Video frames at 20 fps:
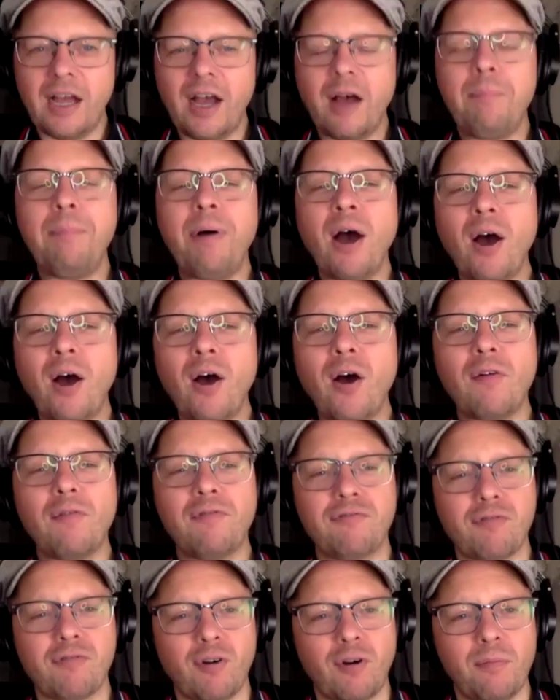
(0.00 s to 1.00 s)
Apart
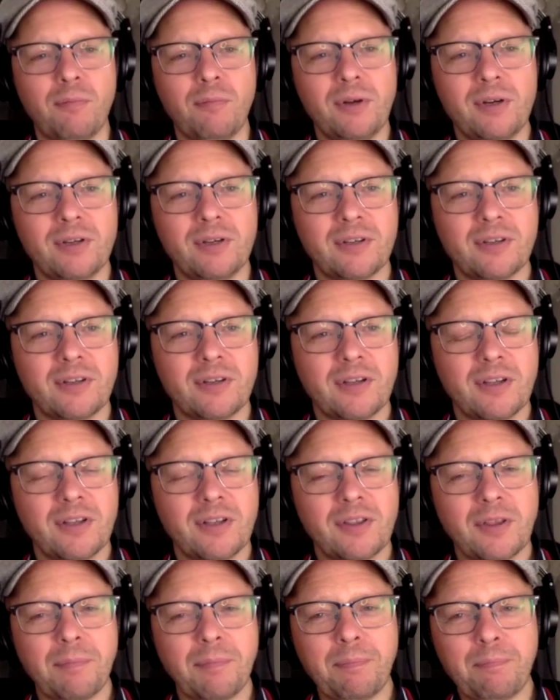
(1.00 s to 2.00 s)
from
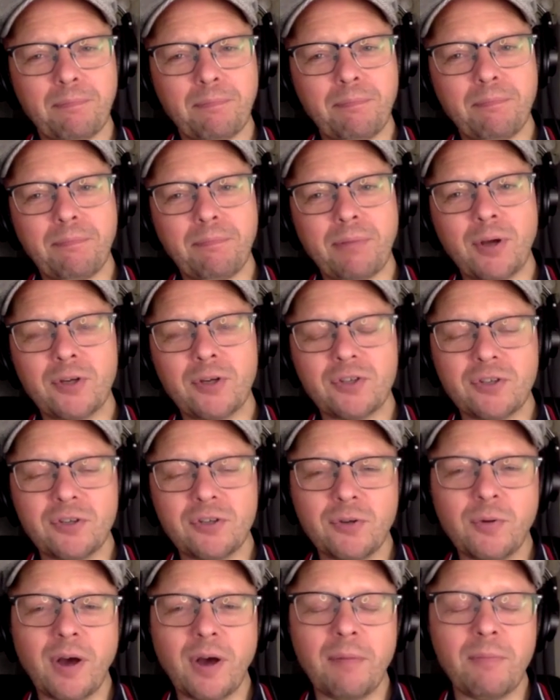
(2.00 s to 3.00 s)
the person
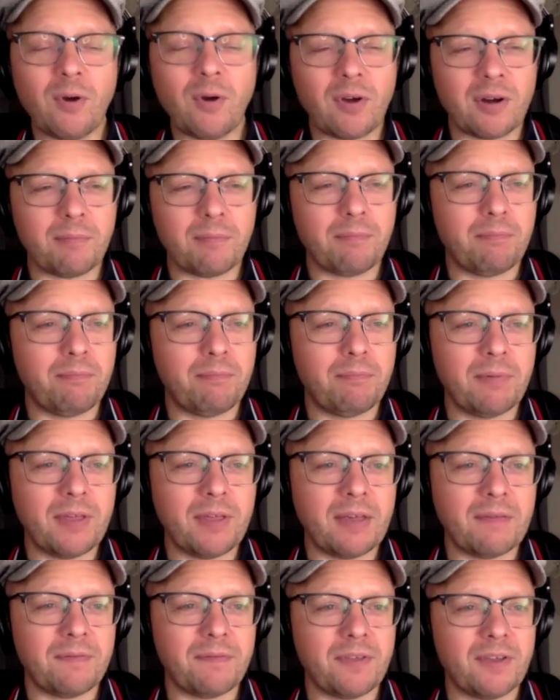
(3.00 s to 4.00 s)
who I'm not going to
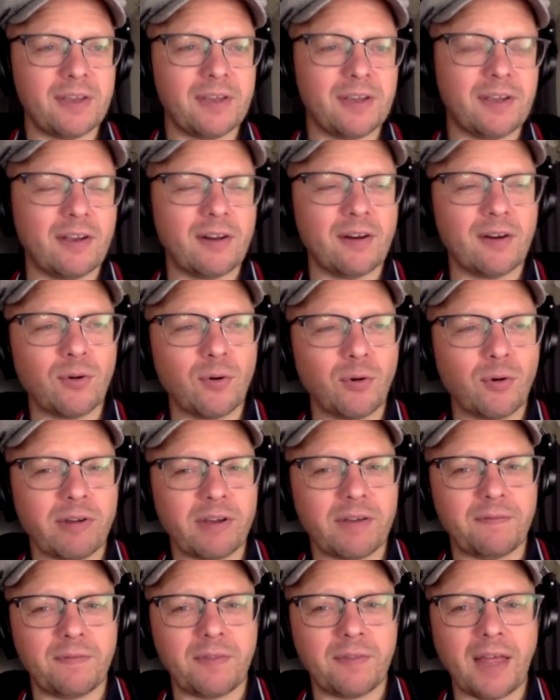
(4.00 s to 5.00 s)
give the
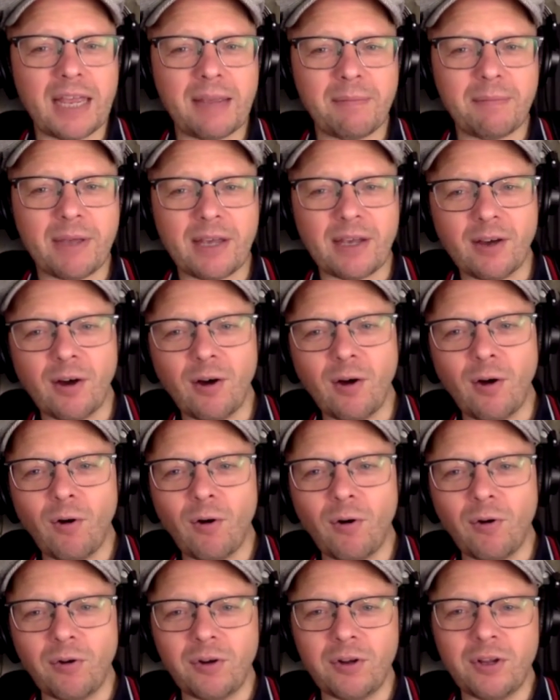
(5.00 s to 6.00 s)
glory of naming
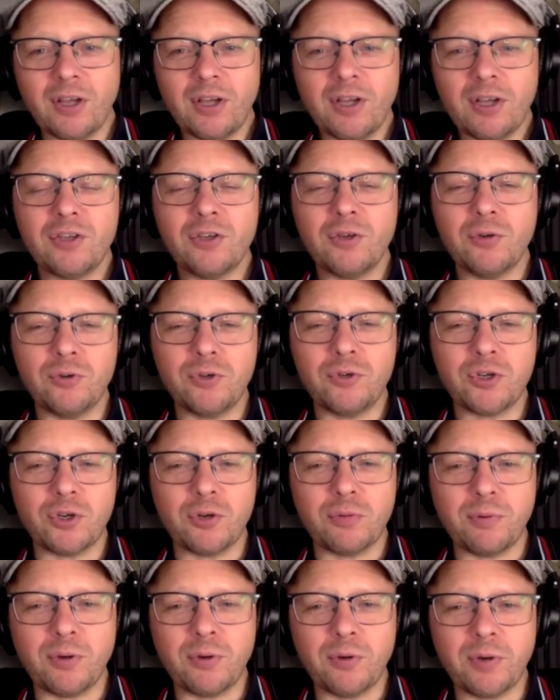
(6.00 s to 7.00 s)
on YouTube, who